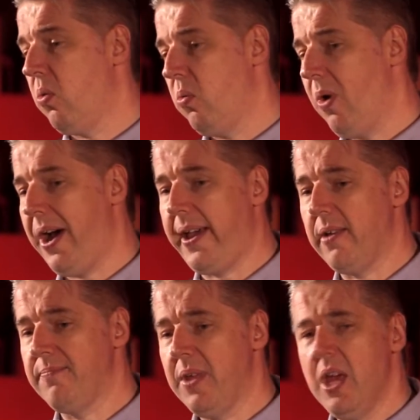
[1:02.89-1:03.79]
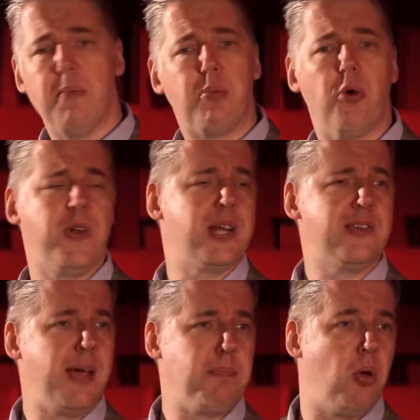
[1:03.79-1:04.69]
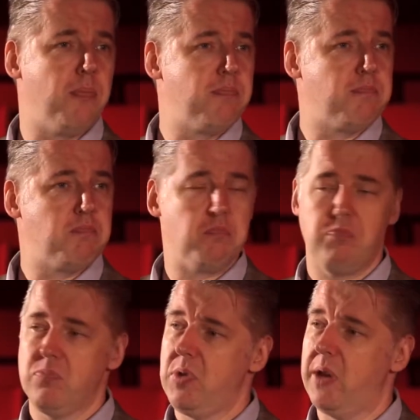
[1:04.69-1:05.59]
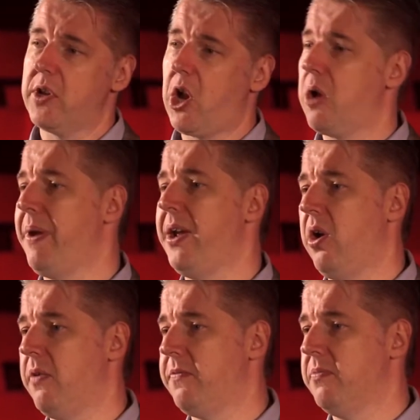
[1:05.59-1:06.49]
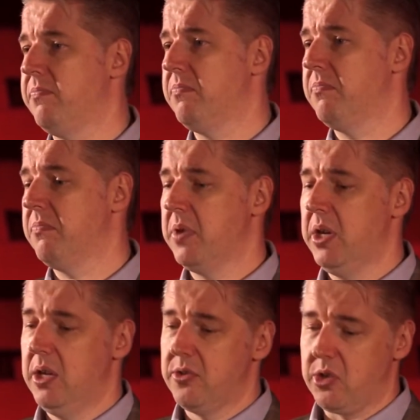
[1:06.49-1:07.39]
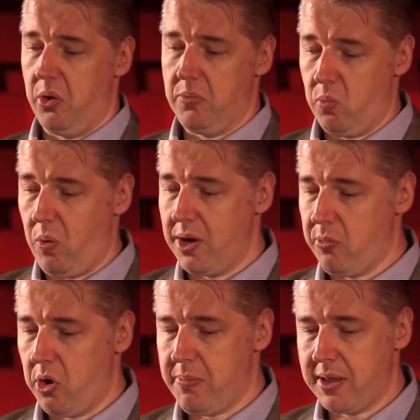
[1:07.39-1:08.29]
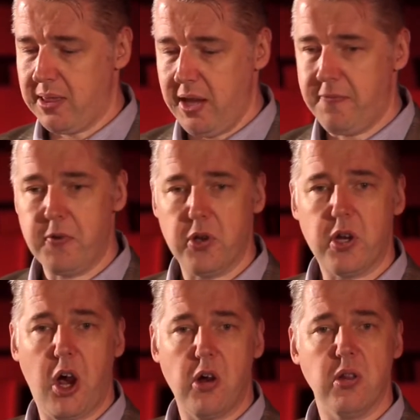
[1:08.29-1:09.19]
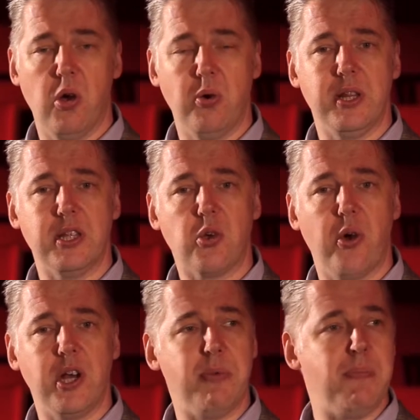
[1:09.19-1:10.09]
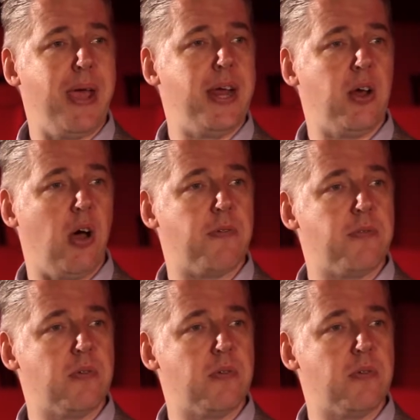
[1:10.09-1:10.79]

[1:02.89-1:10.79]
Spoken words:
Why? Perfect example. You have your car paid off. So one more month left for your car loan and it's going to be paid off.